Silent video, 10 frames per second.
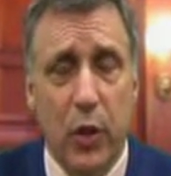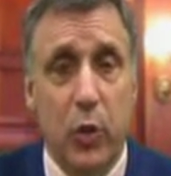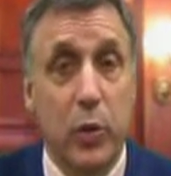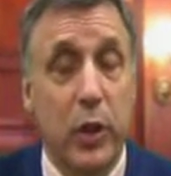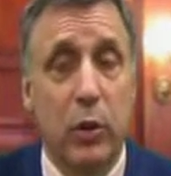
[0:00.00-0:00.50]

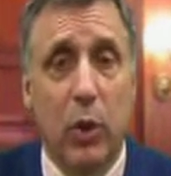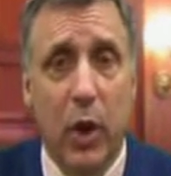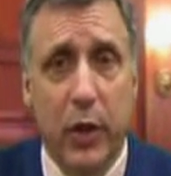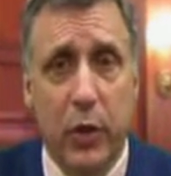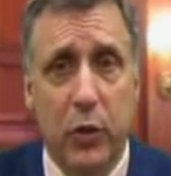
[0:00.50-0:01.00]
you need
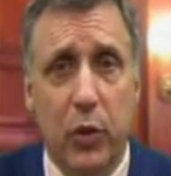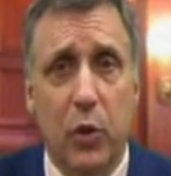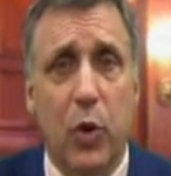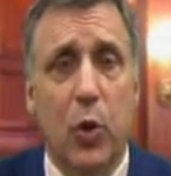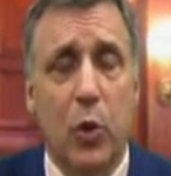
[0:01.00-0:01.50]
lawyers
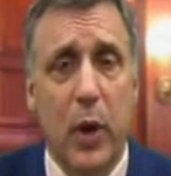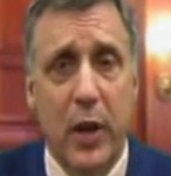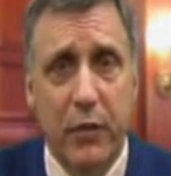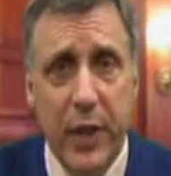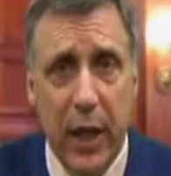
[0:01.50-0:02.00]
who
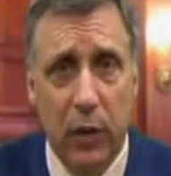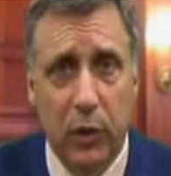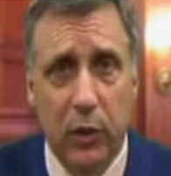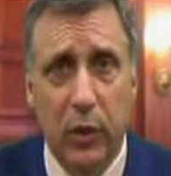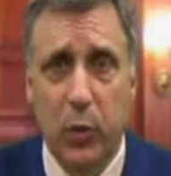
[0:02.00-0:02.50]
have dealt
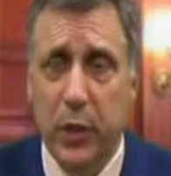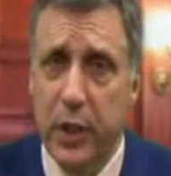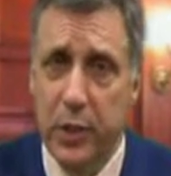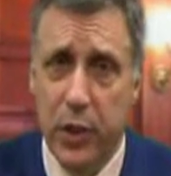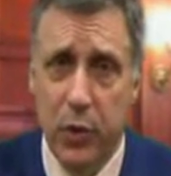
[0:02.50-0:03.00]
with
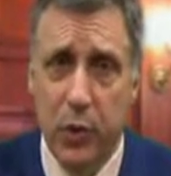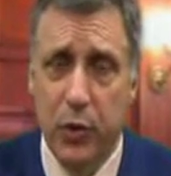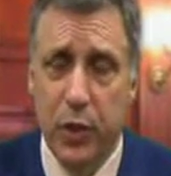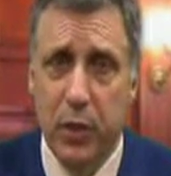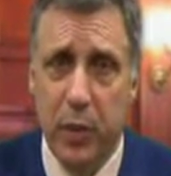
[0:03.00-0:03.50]
these
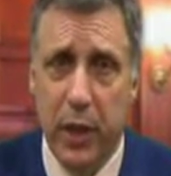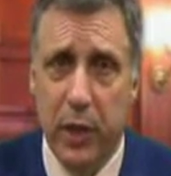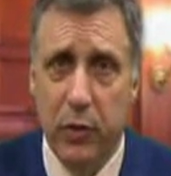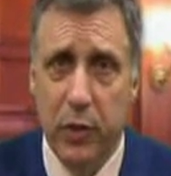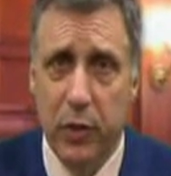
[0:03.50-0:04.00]
issues in the
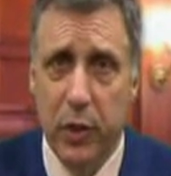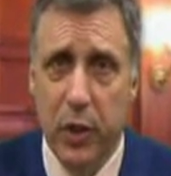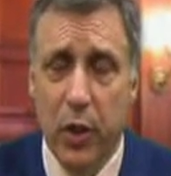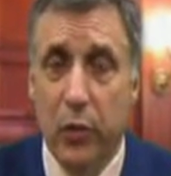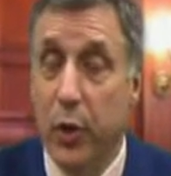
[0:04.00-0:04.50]
past.
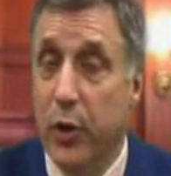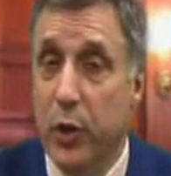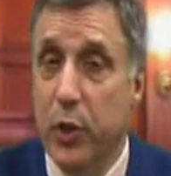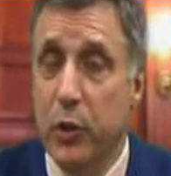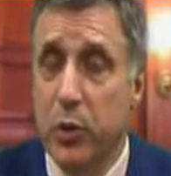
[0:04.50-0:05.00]
For
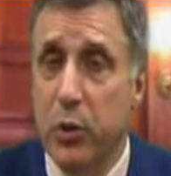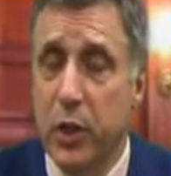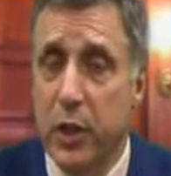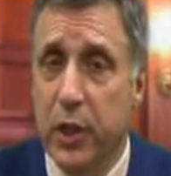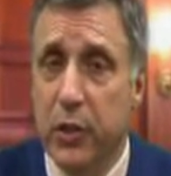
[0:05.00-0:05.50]
32
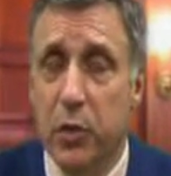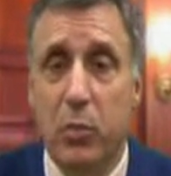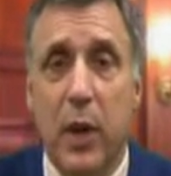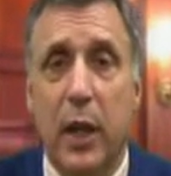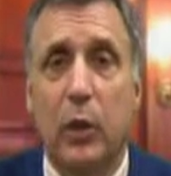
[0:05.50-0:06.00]
years,
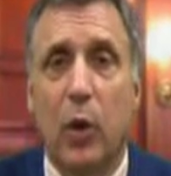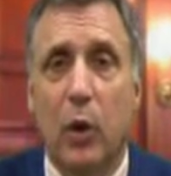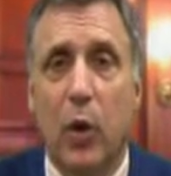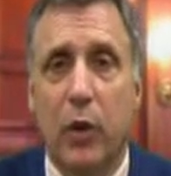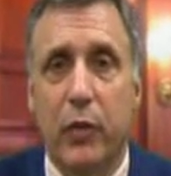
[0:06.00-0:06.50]
my law
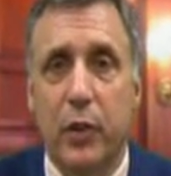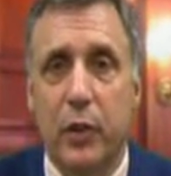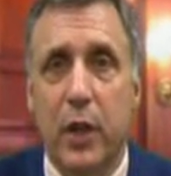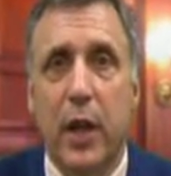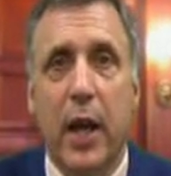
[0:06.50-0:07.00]
office
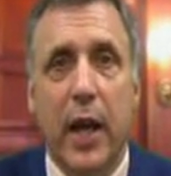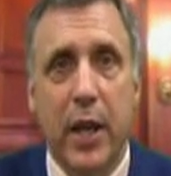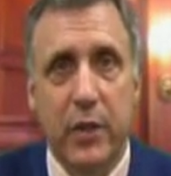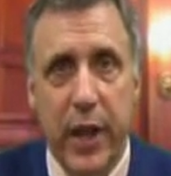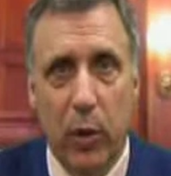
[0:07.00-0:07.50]

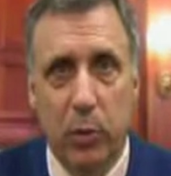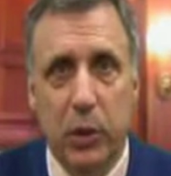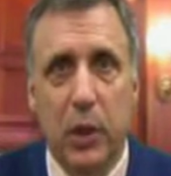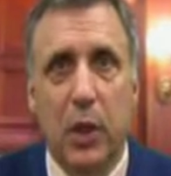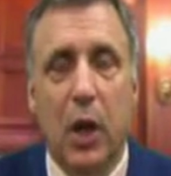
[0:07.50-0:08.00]
has helped
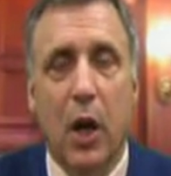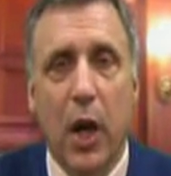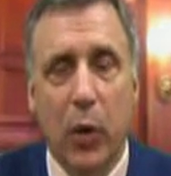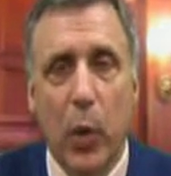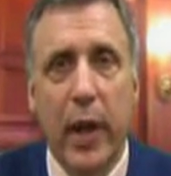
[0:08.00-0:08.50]

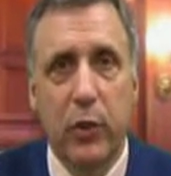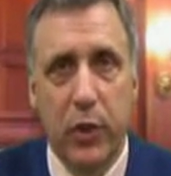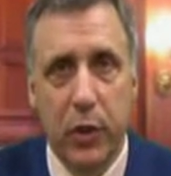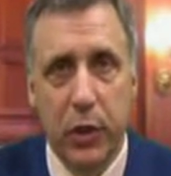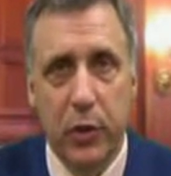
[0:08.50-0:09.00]
high wage
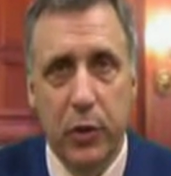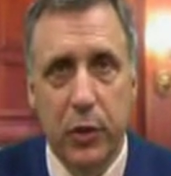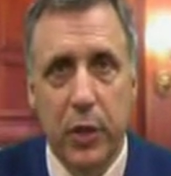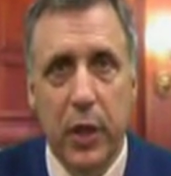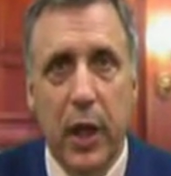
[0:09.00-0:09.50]
earners
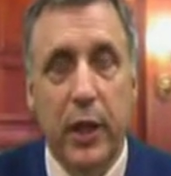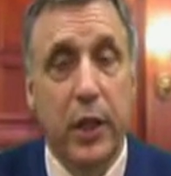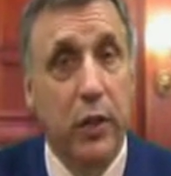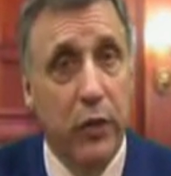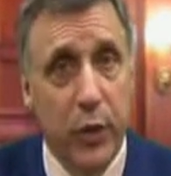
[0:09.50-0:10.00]
and
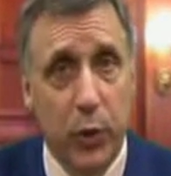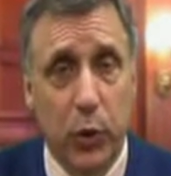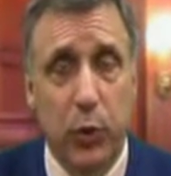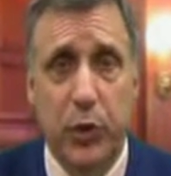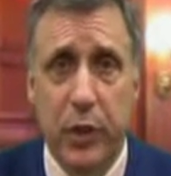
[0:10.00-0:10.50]

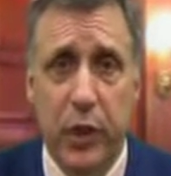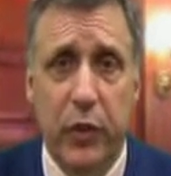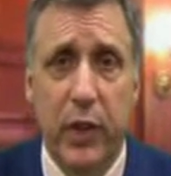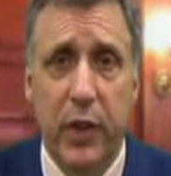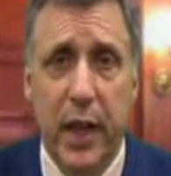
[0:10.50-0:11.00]
individuals with
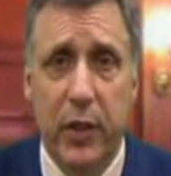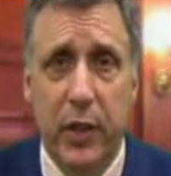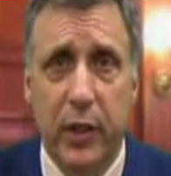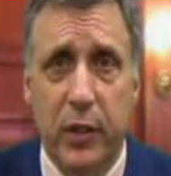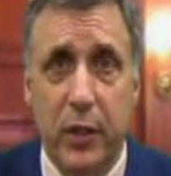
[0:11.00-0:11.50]
significant
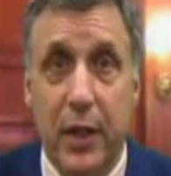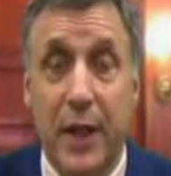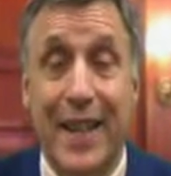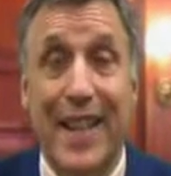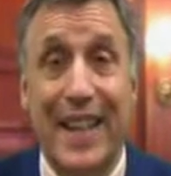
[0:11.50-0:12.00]
assets
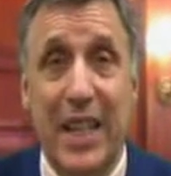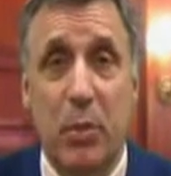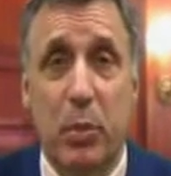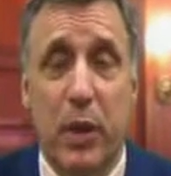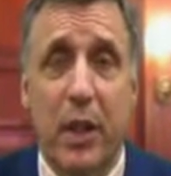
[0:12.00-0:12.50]

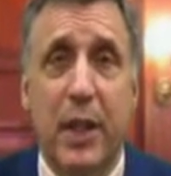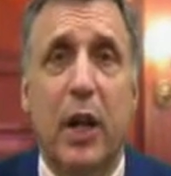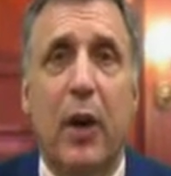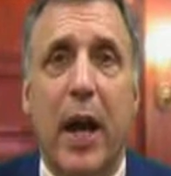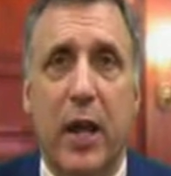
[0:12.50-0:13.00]
keep
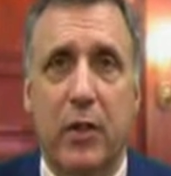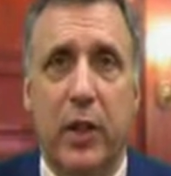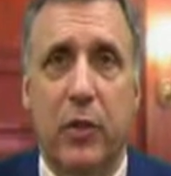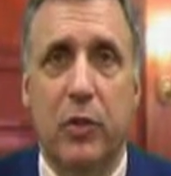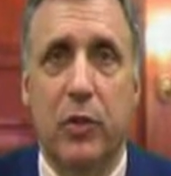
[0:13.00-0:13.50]
their
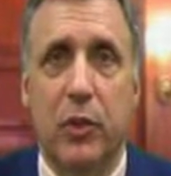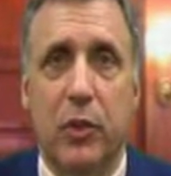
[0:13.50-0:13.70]
assets.